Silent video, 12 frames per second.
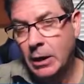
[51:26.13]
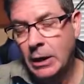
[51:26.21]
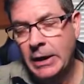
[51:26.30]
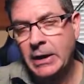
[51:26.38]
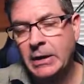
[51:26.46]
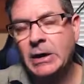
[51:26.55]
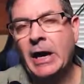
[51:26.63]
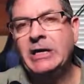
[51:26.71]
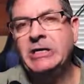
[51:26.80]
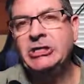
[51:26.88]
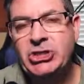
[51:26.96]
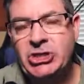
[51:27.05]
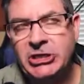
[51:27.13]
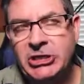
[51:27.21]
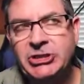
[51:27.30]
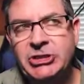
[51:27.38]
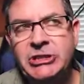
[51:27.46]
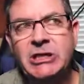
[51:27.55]
And I
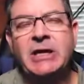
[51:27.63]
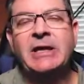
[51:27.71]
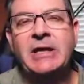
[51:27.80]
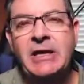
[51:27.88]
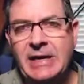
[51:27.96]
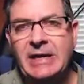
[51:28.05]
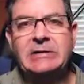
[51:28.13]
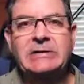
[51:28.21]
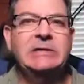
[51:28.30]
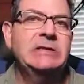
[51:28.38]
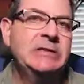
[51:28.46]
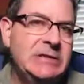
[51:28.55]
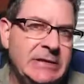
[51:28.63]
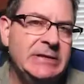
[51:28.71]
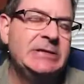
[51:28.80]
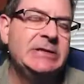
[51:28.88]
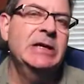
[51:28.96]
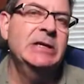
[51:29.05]
just can't
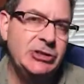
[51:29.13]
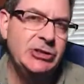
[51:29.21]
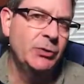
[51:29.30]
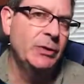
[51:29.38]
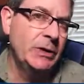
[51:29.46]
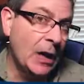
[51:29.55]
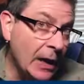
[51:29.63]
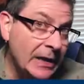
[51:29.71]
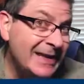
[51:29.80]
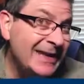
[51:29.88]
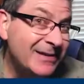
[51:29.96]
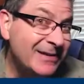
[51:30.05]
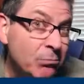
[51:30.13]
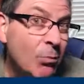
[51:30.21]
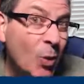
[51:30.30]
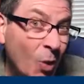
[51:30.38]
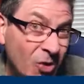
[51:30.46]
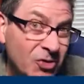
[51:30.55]
sit and do it. I need
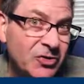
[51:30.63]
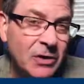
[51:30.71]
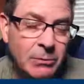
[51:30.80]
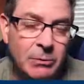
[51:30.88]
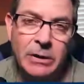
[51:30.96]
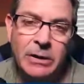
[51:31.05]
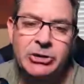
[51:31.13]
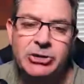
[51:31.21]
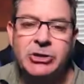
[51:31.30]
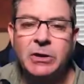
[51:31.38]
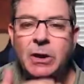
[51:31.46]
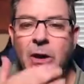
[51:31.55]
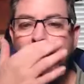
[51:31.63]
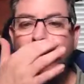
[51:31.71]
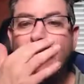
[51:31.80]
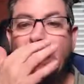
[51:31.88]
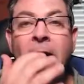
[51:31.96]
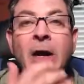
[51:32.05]
more stimulation,
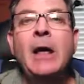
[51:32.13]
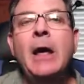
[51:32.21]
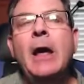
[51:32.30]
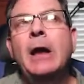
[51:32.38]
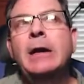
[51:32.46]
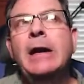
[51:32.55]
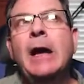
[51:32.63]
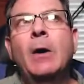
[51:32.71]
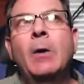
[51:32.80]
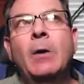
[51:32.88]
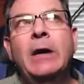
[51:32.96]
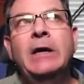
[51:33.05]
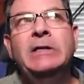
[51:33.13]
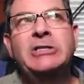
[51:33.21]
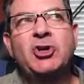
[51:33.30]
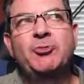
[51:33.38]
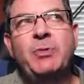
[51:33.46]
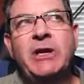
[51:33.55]
right? Now, it
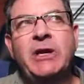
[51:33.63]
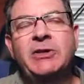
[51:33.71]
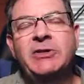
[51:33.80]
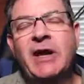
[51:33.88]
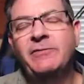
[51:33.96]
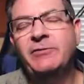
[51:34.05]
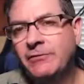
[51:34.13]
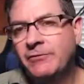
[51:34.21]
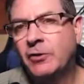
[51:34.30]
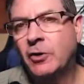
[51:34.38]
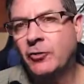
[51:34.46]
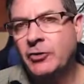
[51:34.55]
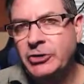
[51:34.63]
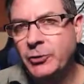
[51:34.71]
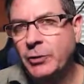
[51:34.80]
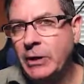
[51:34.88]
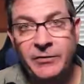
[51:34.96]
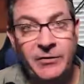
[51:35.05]
just because they have difficulty
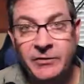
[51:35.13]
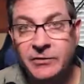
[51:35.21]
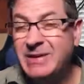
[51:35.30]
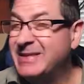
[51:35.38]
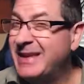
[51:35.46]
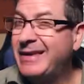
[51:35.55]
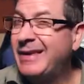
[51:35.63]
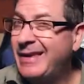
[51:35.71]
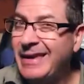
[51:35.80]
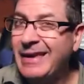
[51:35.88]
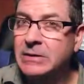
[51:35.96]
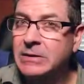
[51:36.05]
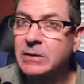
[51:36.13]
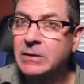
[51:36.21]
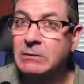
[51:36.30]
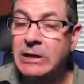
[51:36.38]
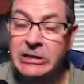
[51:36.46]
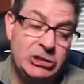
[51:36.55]
doing it doesn't mean they can't.
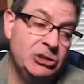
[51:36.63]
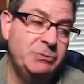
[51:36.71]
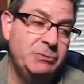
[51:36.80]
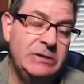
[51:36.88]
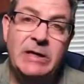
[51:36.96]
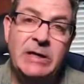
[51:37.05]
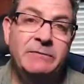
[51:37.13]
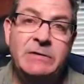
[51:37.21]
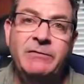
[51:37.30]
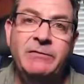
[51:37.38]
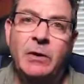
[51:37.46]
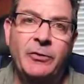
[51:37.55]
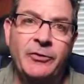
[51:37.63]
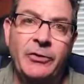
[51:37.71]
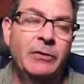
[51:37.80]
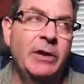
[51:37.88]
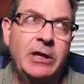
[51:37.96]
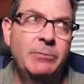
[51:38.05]
It just means they have difficulty.
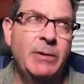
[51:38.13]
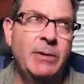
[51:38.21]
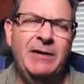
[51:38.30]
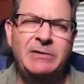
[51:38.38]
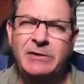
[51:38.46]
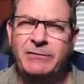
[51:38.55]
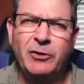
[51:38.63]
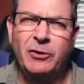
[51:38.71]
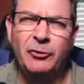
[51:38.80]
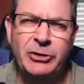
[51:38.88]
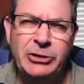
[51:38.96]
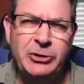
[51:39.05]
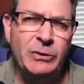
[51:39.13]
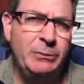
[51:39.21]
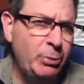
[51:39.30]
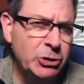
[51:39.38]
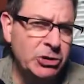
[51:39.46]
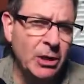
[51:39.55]
Like you might have difficulty doing
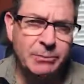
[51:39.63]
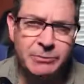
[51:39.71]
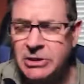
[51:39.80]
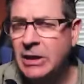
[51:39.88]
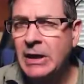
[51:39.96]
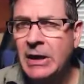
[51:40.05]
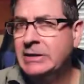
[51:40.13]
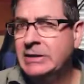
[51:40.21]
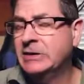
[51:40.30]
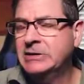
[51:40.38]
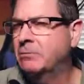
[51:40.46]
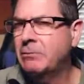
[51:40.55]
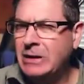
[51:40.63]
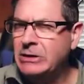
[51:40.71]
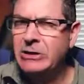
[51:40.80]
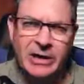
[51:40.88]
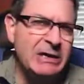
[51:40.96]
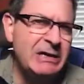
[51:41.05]
push ups. It doesn't mean
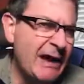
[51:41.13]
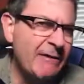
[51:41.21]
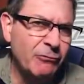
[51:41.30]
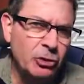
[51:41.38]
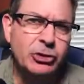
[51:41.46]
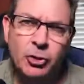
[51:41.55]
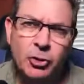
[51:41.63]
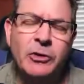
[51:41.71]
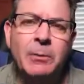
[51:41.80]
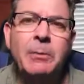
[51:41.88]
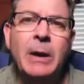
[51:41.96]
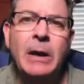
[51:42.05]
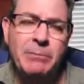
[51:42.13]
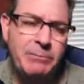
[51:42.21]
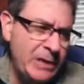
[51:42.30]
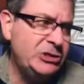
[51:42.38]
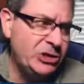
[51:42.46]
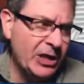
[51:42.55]
you can never do them. It
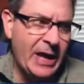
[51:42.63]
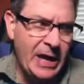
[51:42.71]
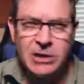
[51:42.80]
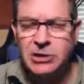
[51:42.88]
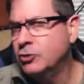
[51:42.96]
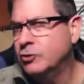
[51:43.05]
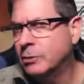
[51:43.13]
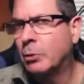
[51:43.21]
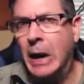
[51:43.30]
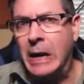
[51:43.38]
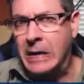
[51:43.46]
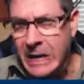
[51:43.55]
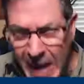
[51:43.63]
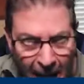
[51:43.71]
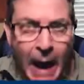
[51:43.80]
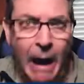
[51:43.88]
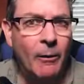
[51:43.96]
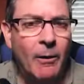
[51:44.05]
means you can't do them right now.